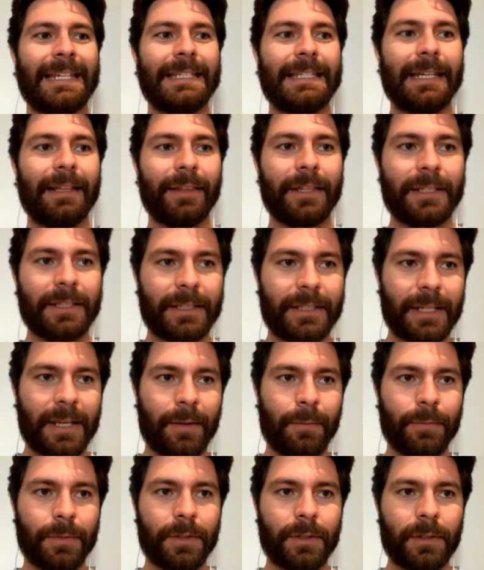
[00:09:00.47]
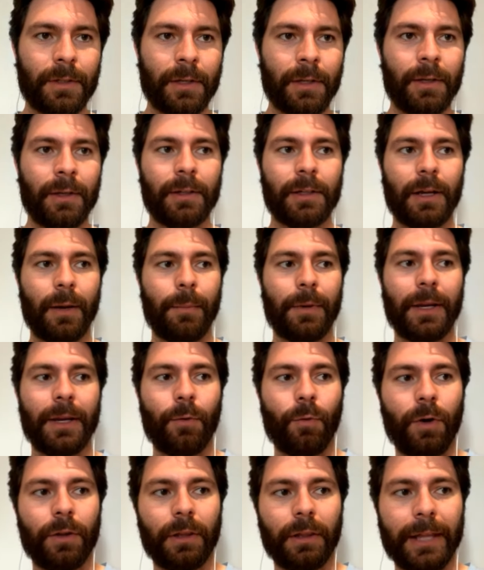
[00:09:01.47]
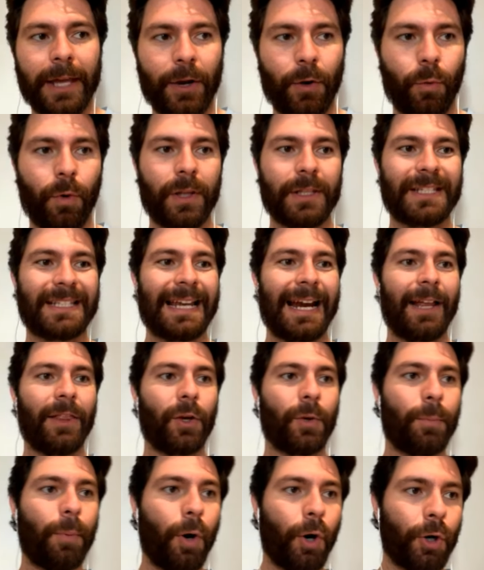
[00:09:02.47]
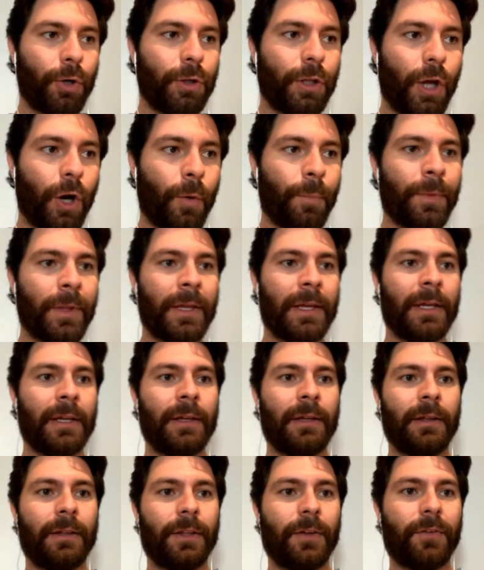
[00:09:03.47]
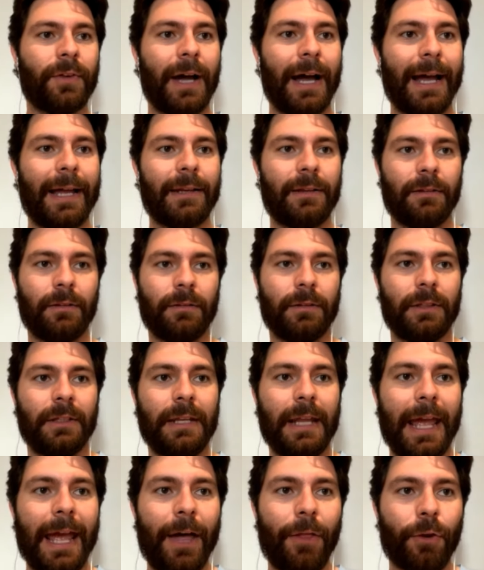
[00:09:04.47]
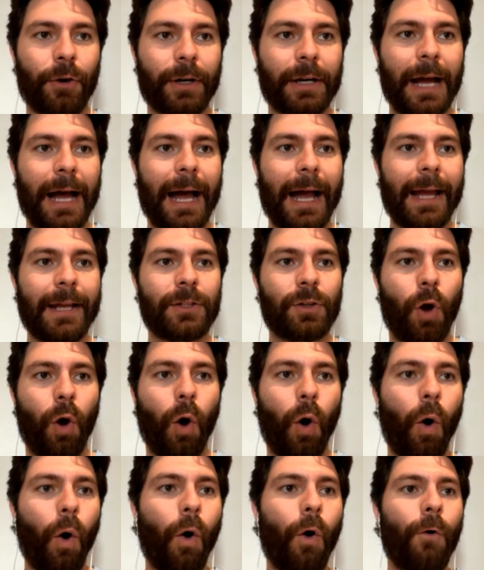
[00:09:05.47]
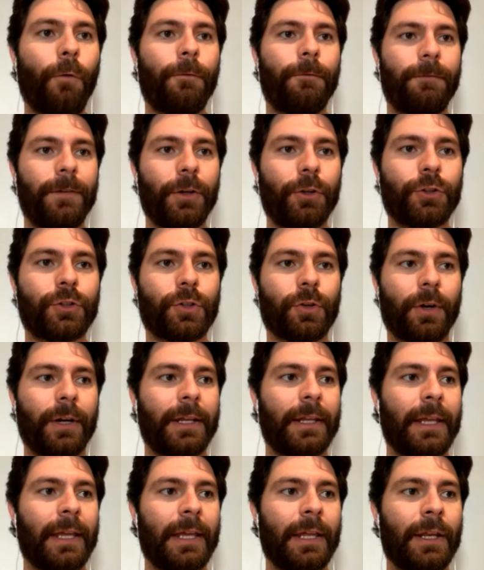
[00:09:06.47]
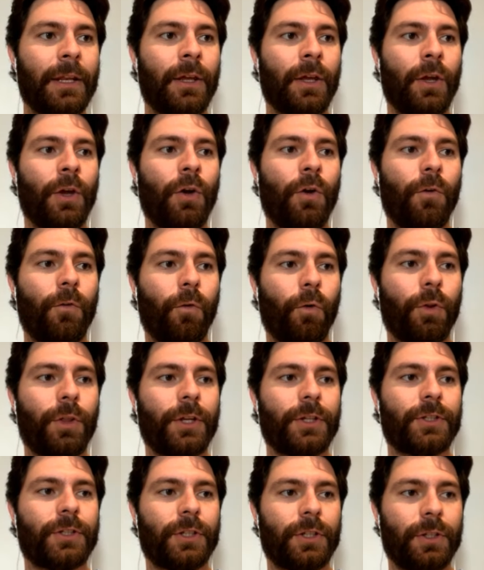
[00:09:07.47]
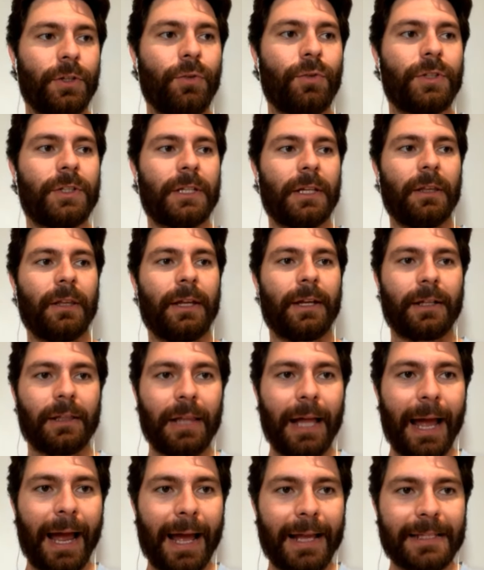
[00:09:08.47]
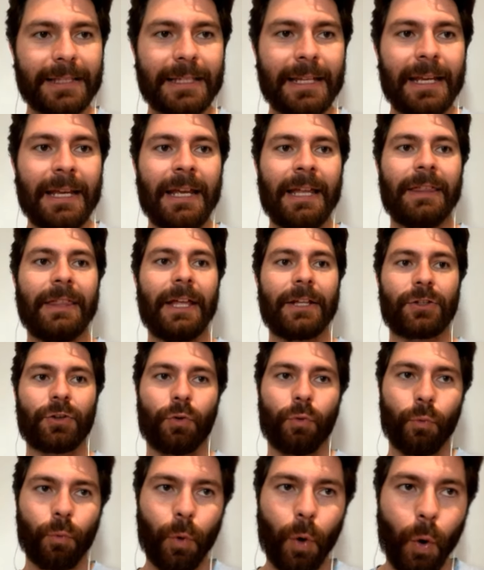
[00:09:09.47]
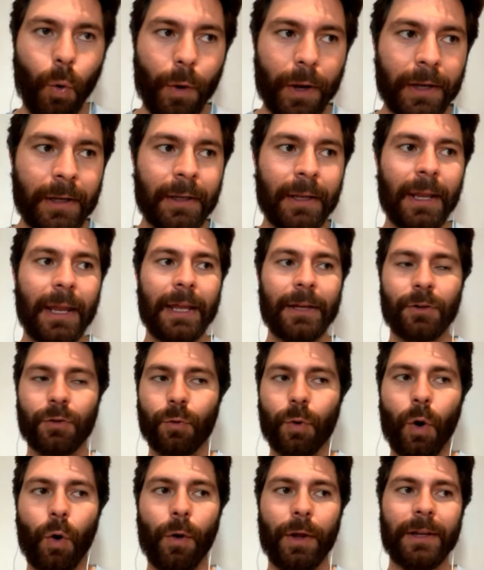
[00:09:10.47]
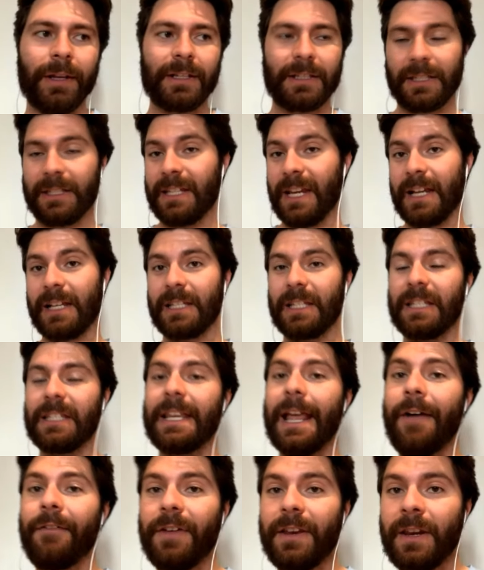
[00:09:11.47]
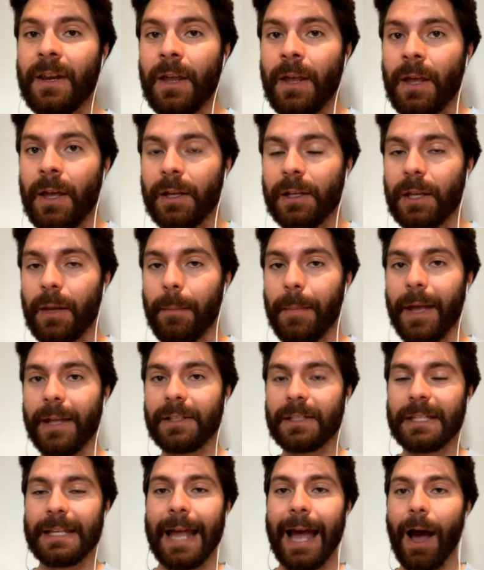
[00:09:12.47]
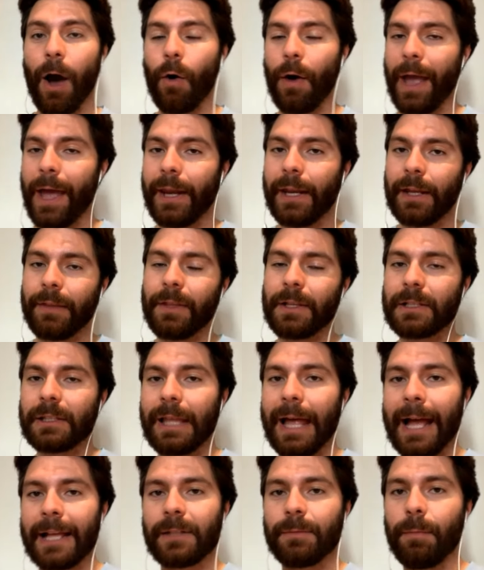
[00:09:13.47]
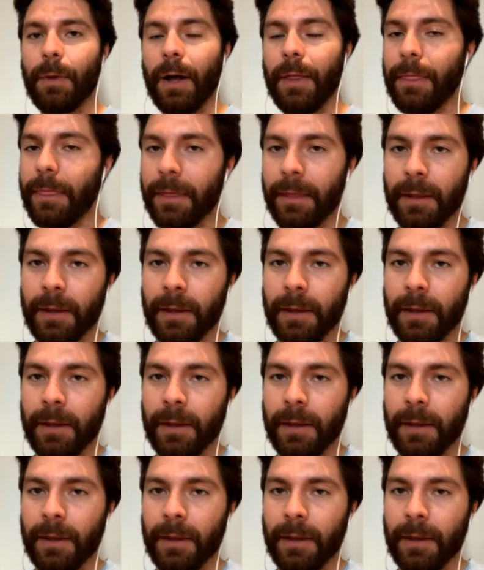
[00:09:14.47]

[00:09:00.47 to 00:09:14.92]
Dylan Sims coming in, one of the later ones, Tyler Partlow. You've got other guys all filtering in for this UCLA class that's growing and growing. 6-7 commits now heading in this last month.